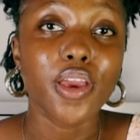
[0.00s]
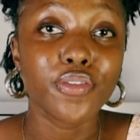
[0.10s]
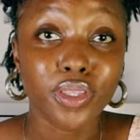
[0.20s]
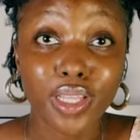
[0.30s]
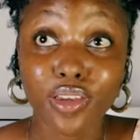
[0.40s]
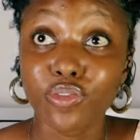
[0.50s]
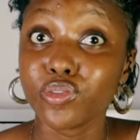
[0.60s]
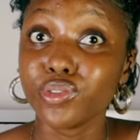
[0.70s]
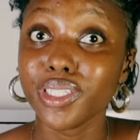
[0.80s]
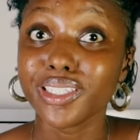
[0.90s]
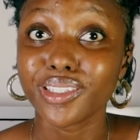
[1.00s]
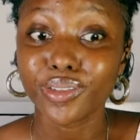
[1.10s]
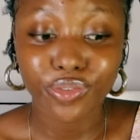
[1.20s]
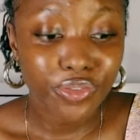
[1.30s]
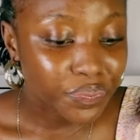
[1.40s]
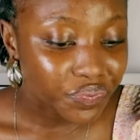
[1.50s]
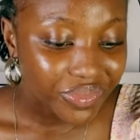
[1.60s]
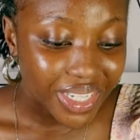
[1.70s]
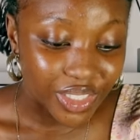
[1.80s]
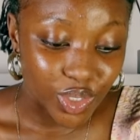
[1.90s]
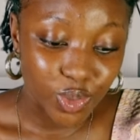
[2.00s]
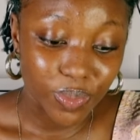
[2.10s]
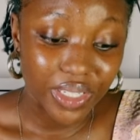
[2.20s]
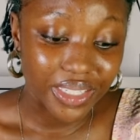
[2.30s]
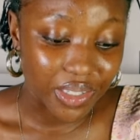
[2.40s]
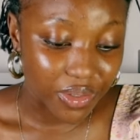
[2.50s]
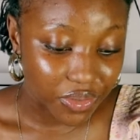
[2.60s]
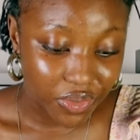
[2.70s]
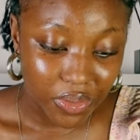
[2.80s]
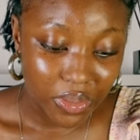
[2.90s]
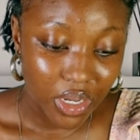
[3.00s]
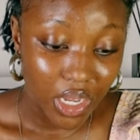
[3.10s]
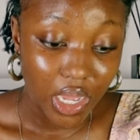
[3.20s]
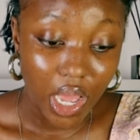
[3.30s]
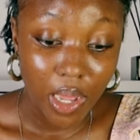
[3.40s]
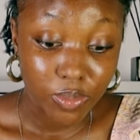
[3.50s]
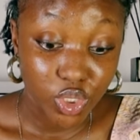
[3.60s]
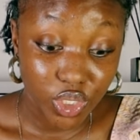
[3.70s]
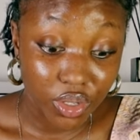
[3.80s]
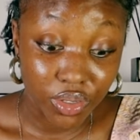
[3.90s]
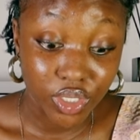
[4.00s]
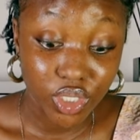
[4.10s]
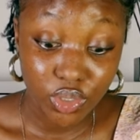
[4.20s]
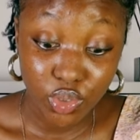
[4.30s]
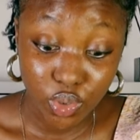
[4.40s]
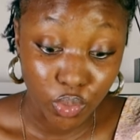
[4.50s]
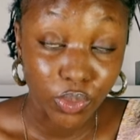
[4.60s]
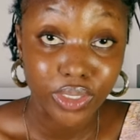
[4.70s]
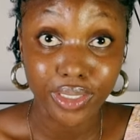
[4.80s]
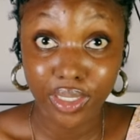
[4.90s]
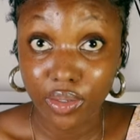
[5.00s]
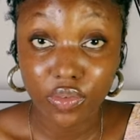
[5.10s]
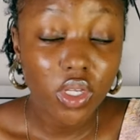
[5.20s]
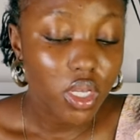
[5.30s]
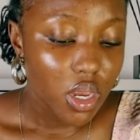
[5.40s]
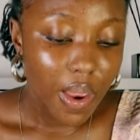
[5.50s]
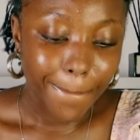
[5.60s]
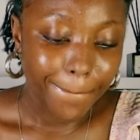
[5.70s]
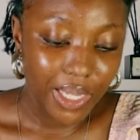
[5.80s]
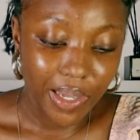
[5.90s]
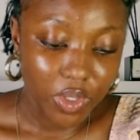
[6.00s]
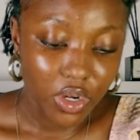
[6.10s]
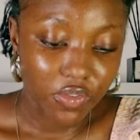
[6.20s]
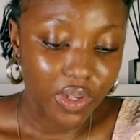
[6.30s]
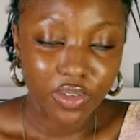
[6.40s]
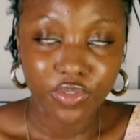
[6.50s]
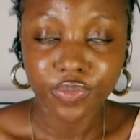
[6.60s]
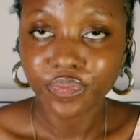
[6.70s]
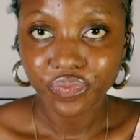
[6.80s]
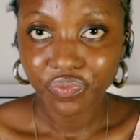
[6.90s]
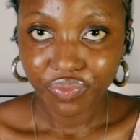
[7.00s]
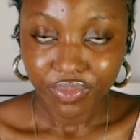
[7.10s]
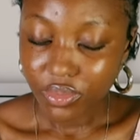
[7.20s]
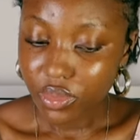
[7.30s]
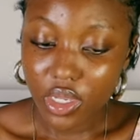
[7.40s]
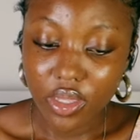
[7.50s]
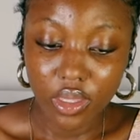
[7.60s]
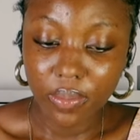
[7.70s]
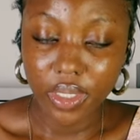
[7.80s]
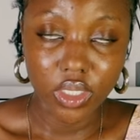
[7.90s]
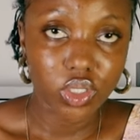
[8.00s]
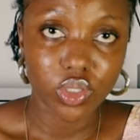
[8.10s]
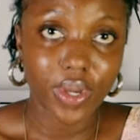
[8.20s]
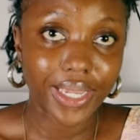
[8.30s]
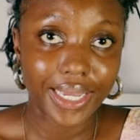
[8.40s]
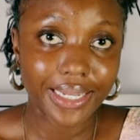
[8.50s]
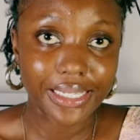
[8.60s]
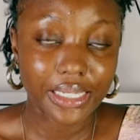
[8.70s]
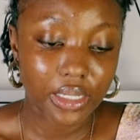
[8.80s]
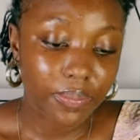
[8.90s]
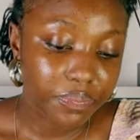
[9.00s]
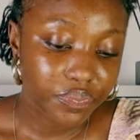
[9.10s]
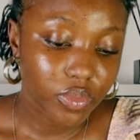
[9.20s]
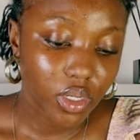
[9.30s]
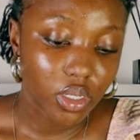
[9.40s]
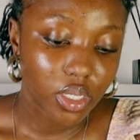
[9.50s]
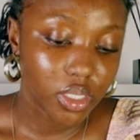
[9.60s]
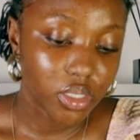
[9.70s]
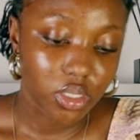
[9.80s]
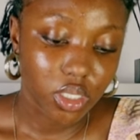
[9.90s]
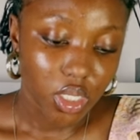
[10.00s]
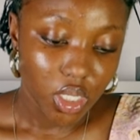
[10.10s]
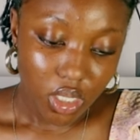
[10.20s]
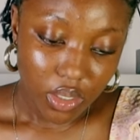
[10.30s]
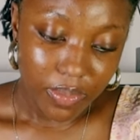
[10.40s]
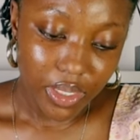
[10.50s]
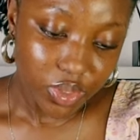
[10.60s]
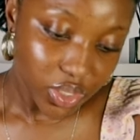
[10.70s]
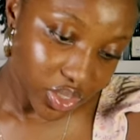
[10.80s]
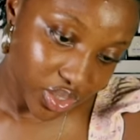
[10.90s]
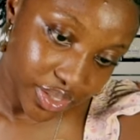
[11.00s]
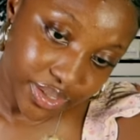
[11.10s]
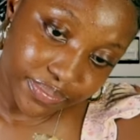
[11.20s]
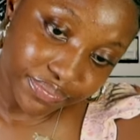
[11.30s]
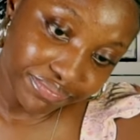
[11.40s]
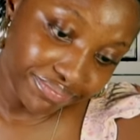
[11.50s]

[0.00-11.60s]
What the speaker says: Everything, the food they give, the soup they give. I'm sure the fishers too would give. Me, I'm not a fan of the meat, so I can't eat it. But I'm sure it's good.